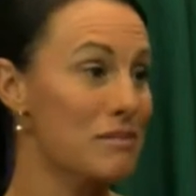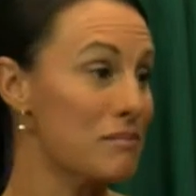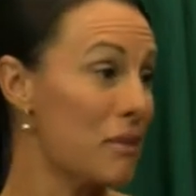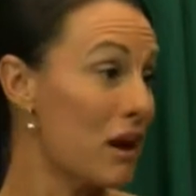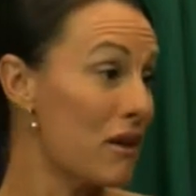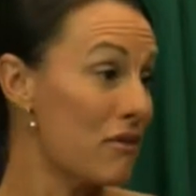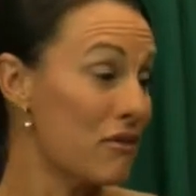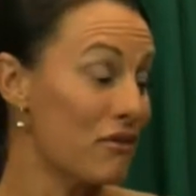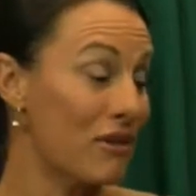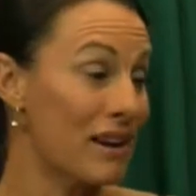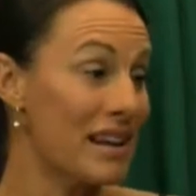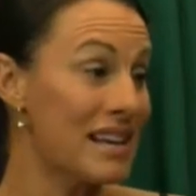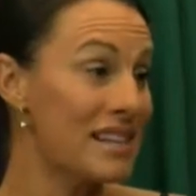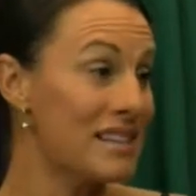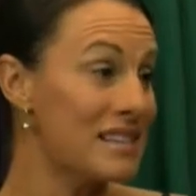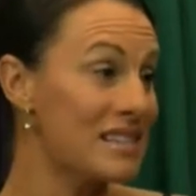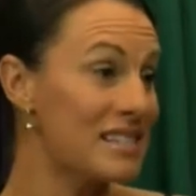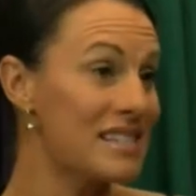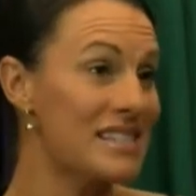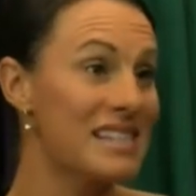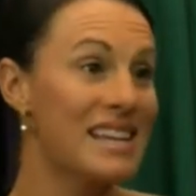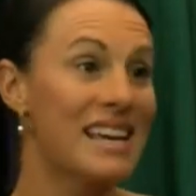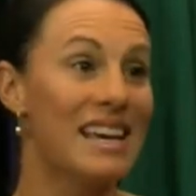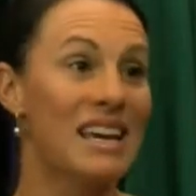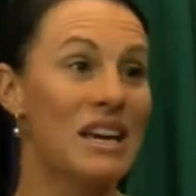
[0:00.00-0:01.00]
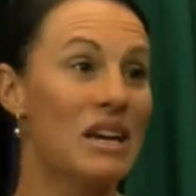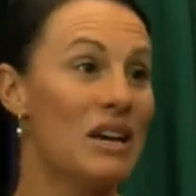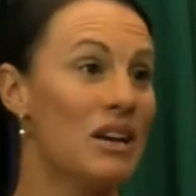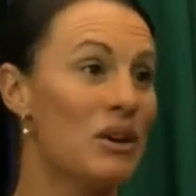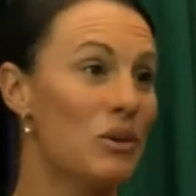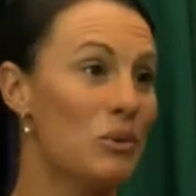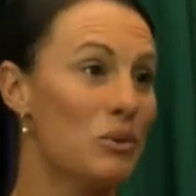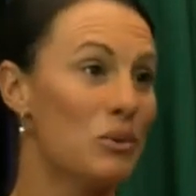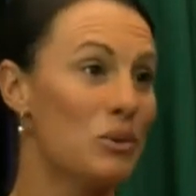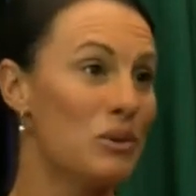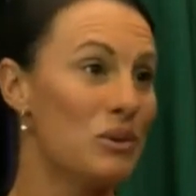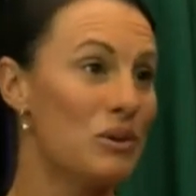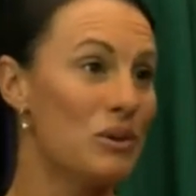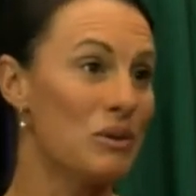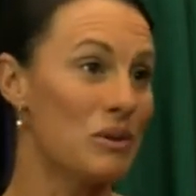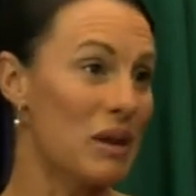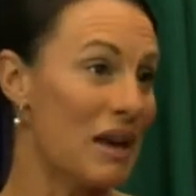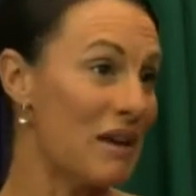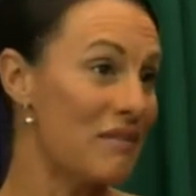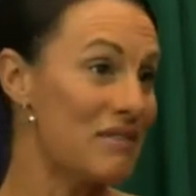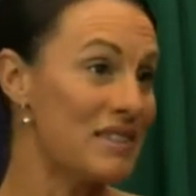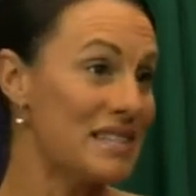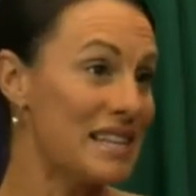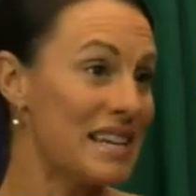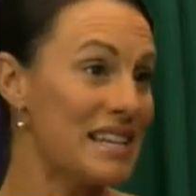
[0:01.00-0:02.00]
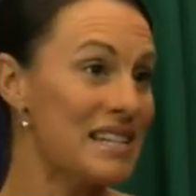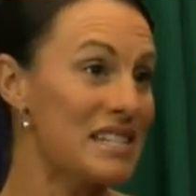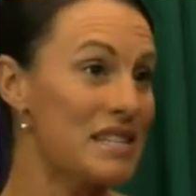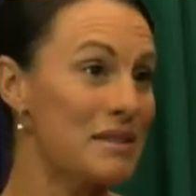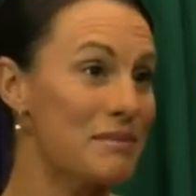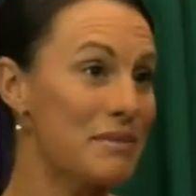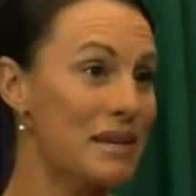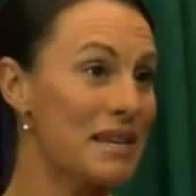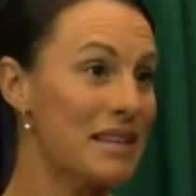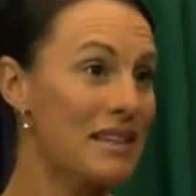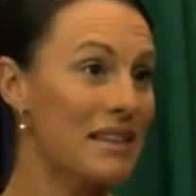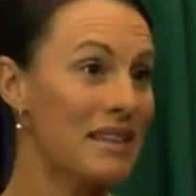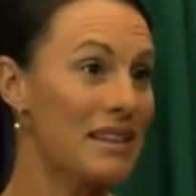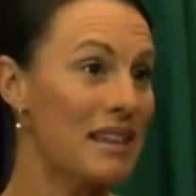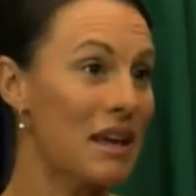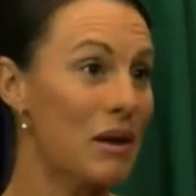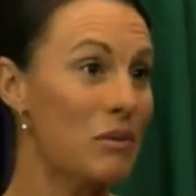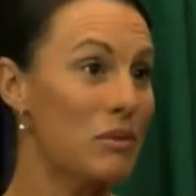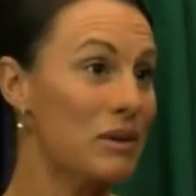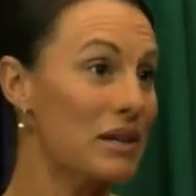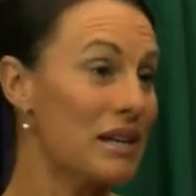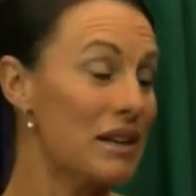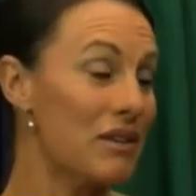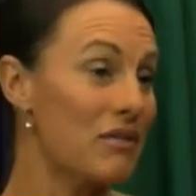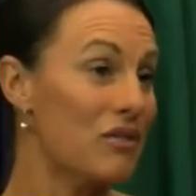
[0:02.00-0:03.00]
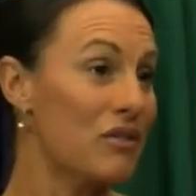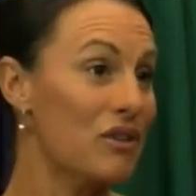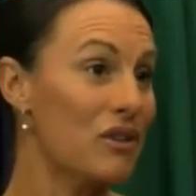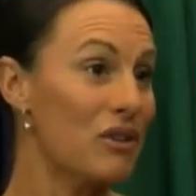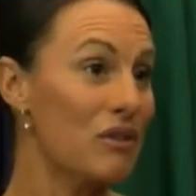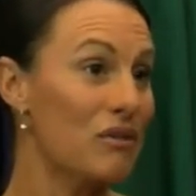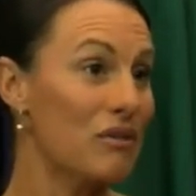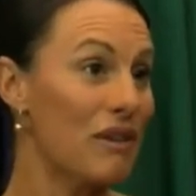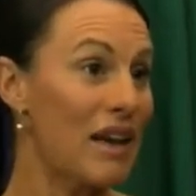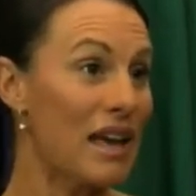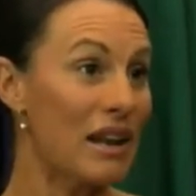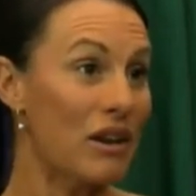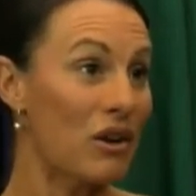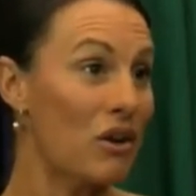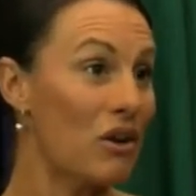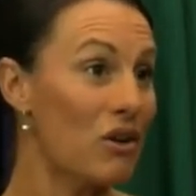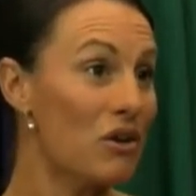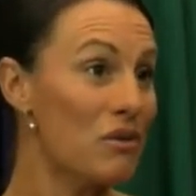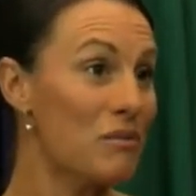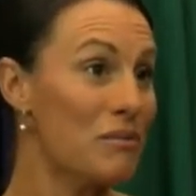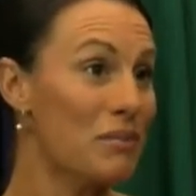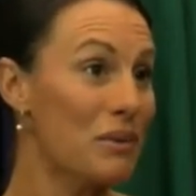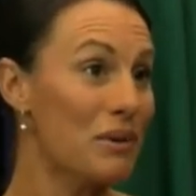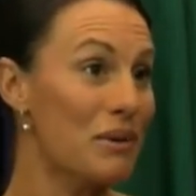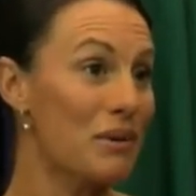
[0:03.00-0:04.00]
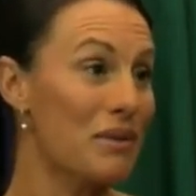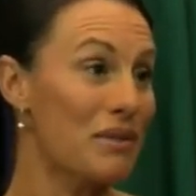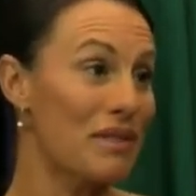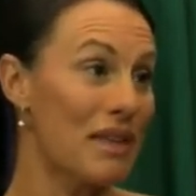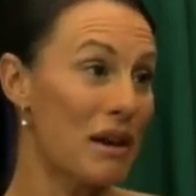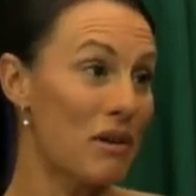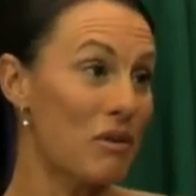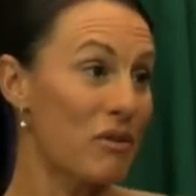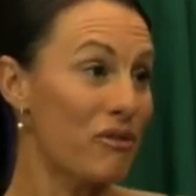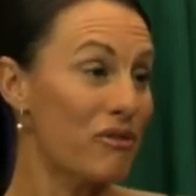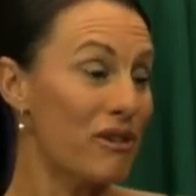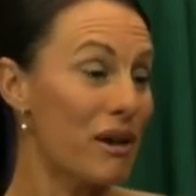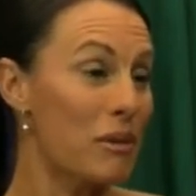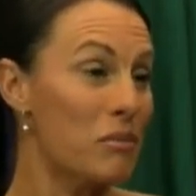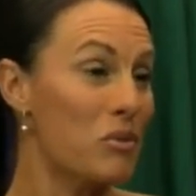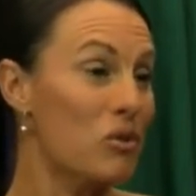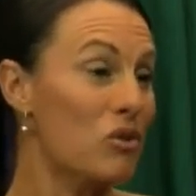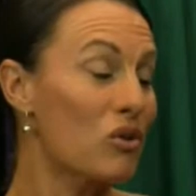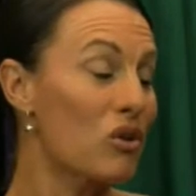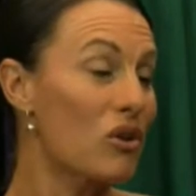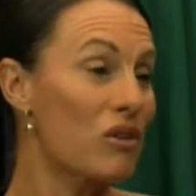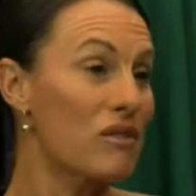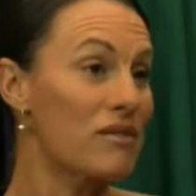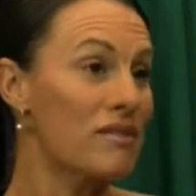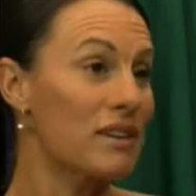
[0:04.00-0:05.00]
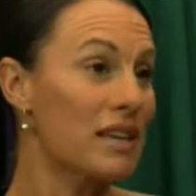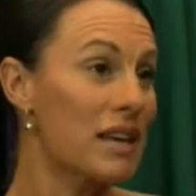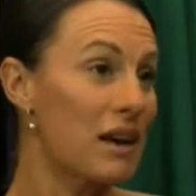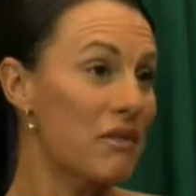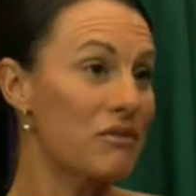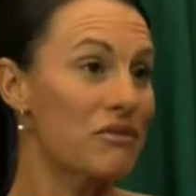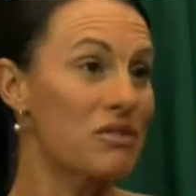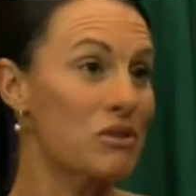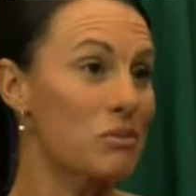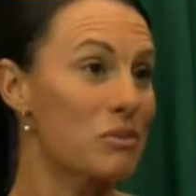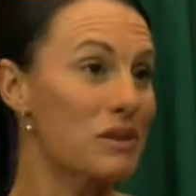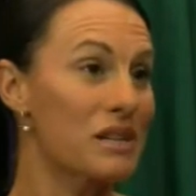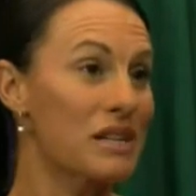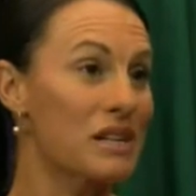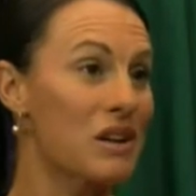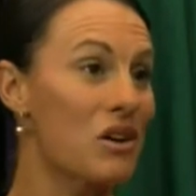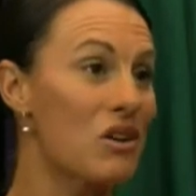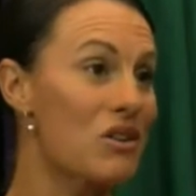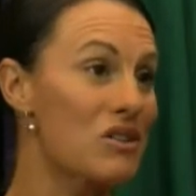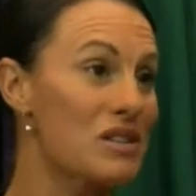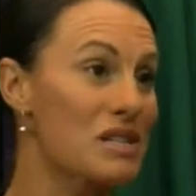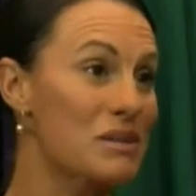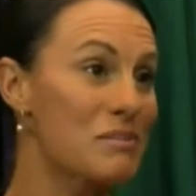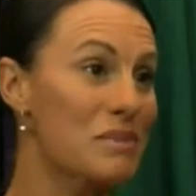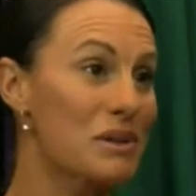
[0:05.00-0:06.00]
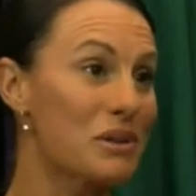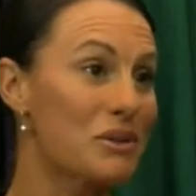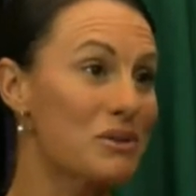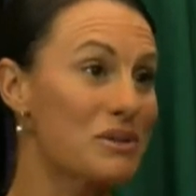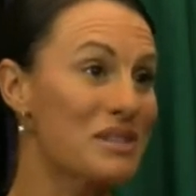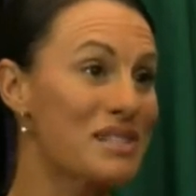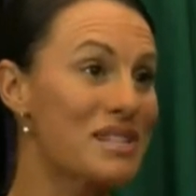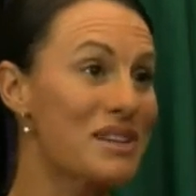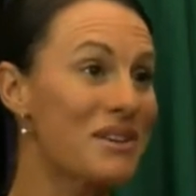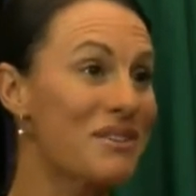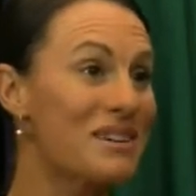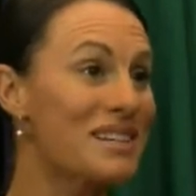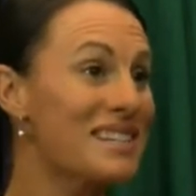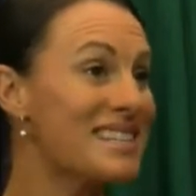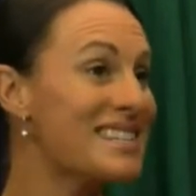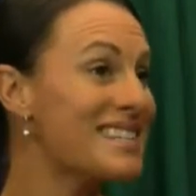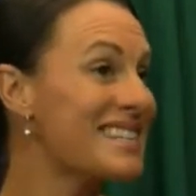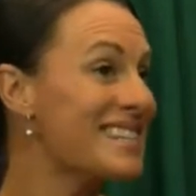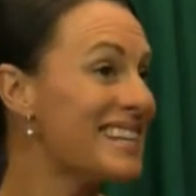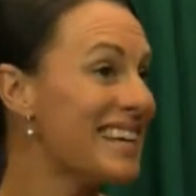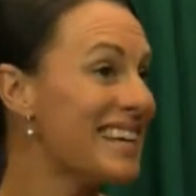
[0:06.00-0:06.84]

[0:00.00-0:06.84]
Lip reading: My friends would have said to me that they would never have had a home birth. They were far more comfortable in a hospital. So it's